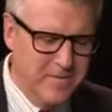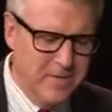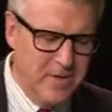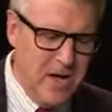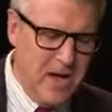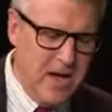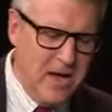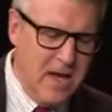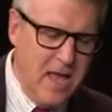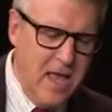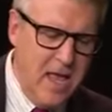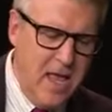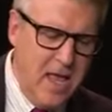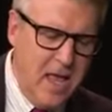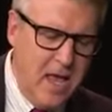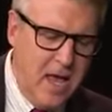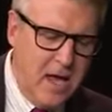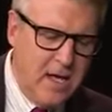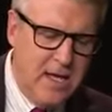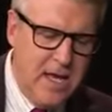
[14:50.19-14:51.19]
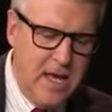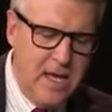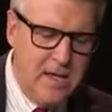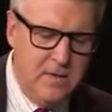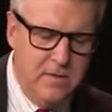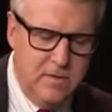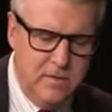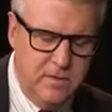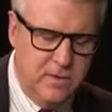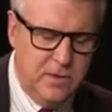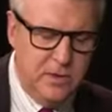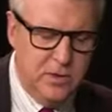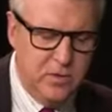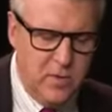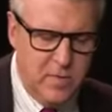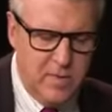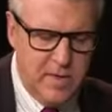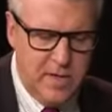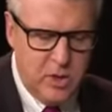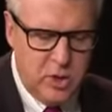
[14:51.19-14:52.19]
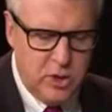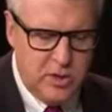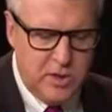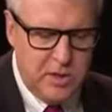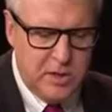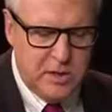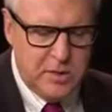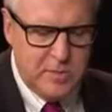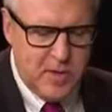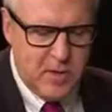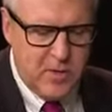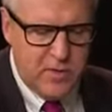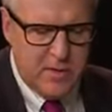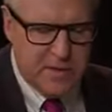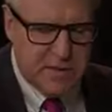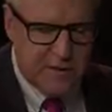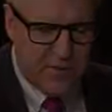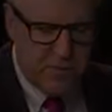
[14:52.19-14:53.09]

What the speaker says: Got it. Again, discrimination and disparities.